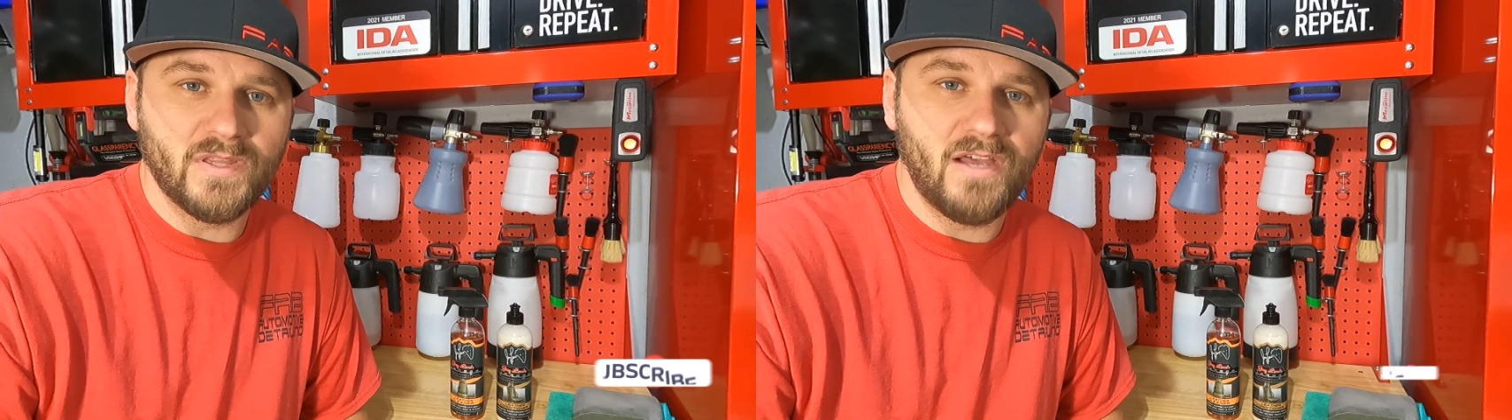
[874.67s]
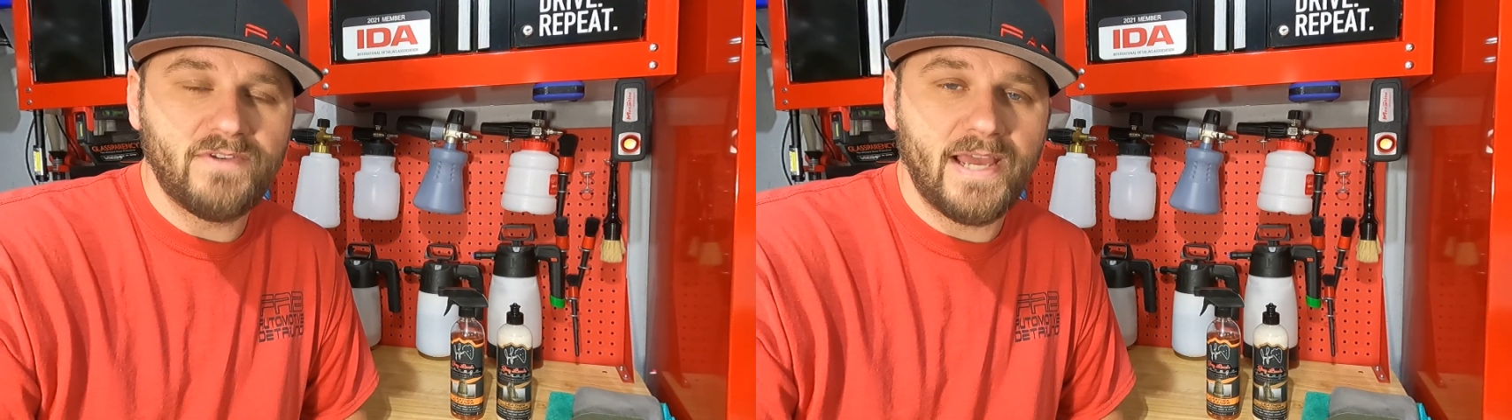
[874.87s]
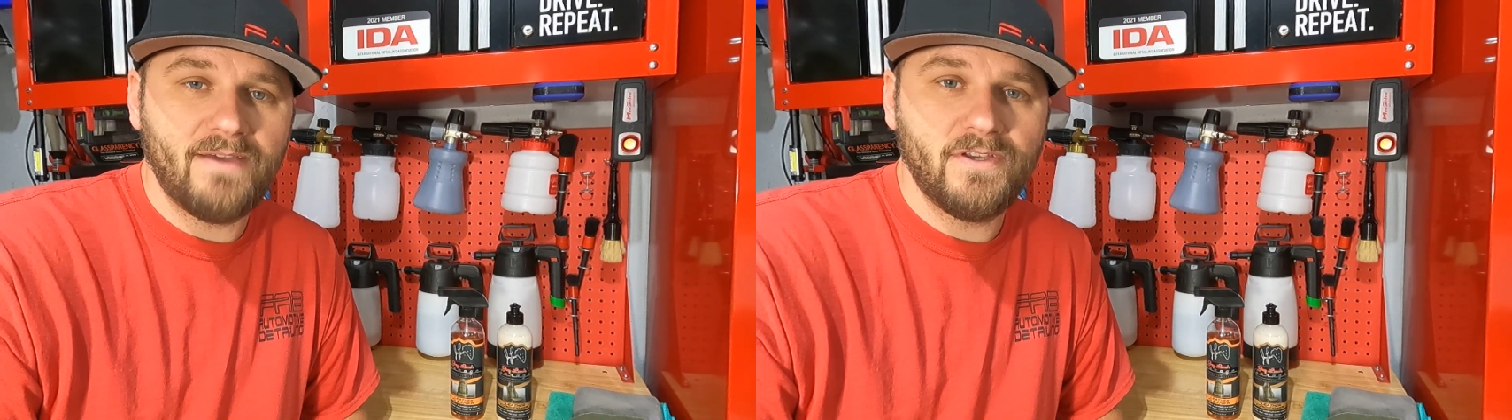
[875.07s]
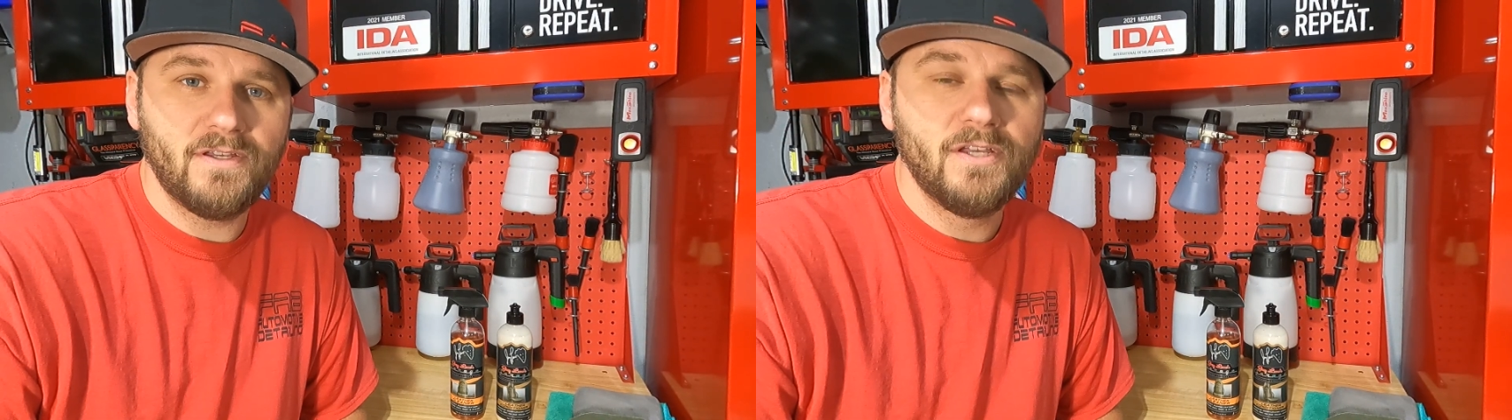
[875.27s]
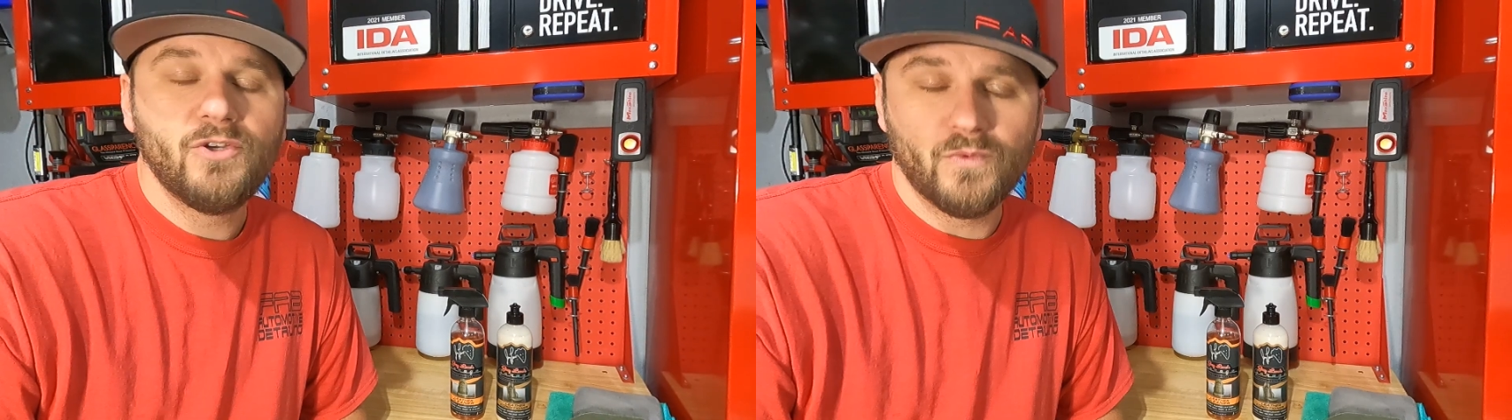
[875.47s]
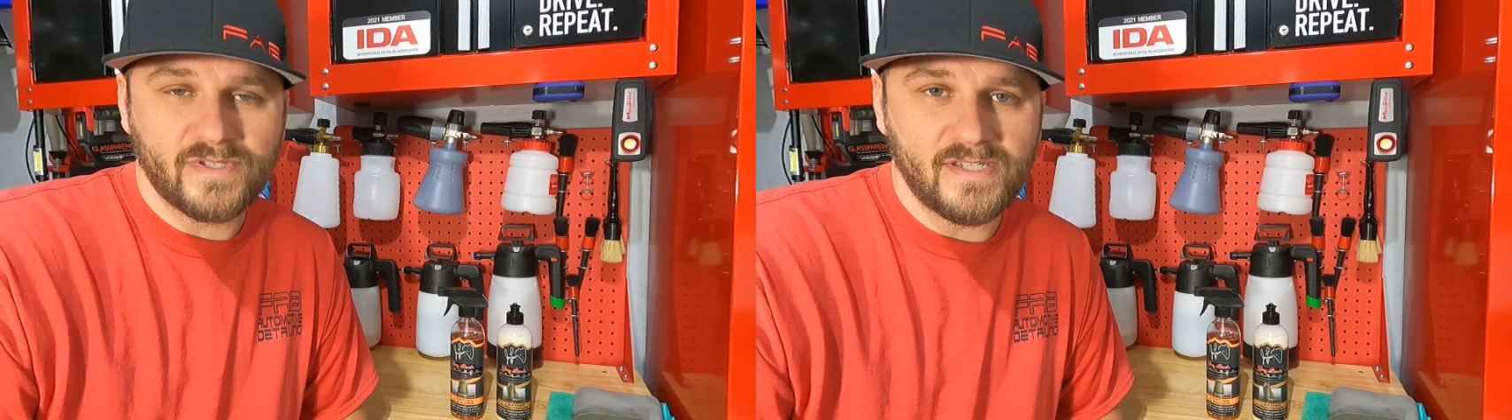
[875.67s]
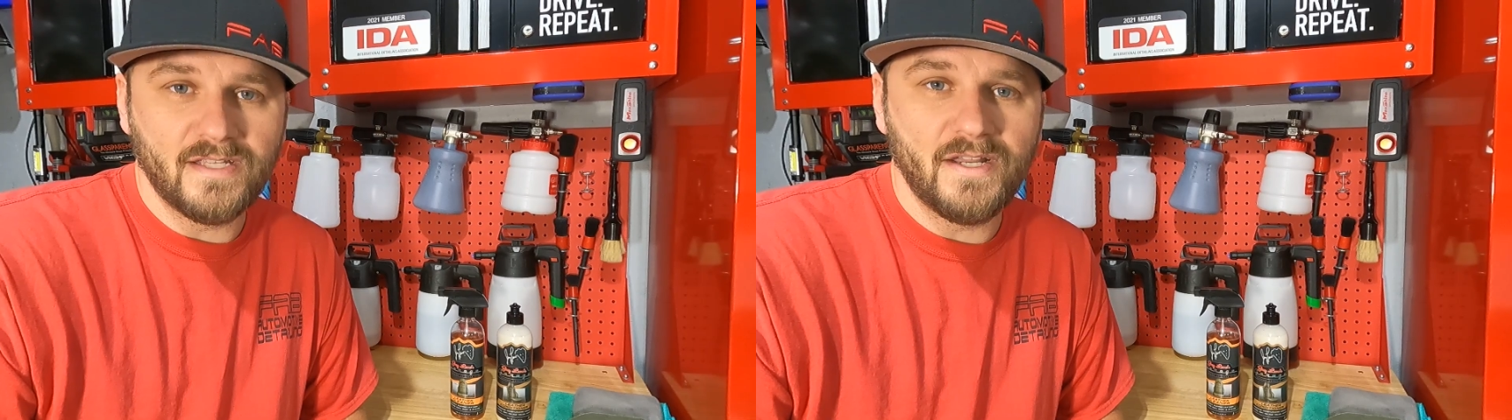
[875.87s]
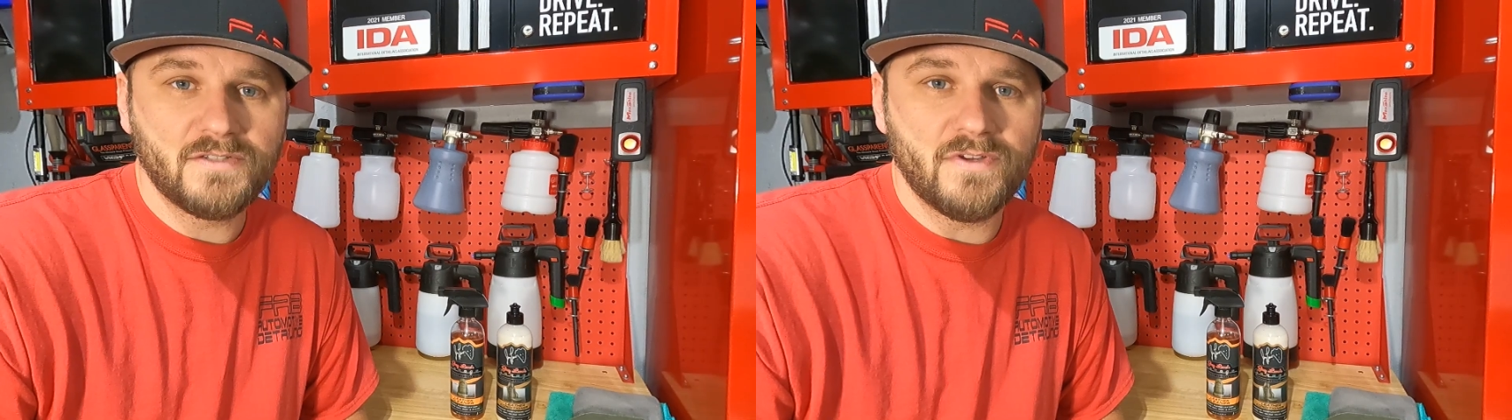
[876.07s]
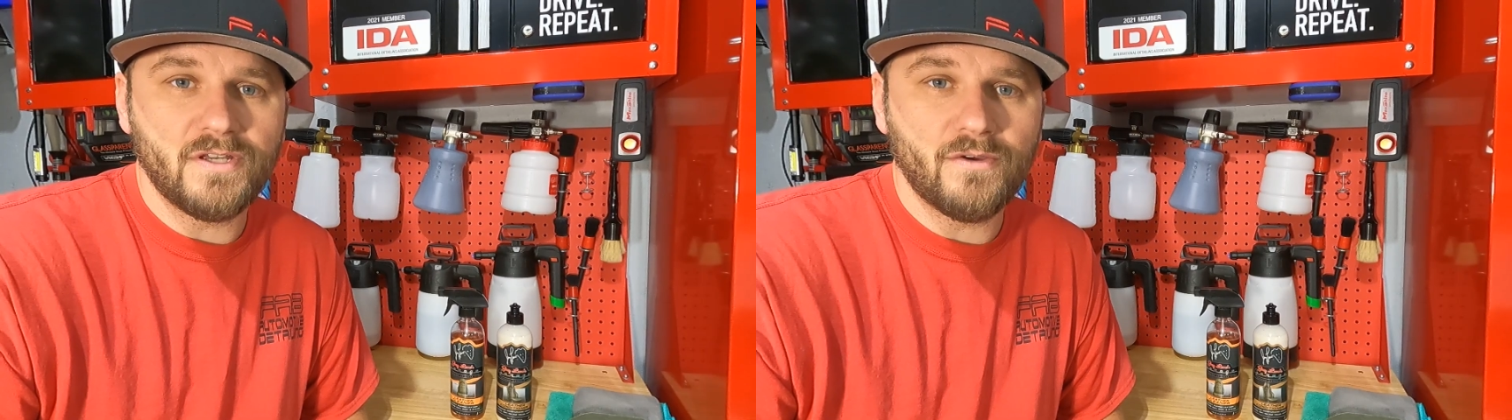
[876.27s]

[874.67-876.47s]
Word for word: We'd love to have you. We'll see you in the next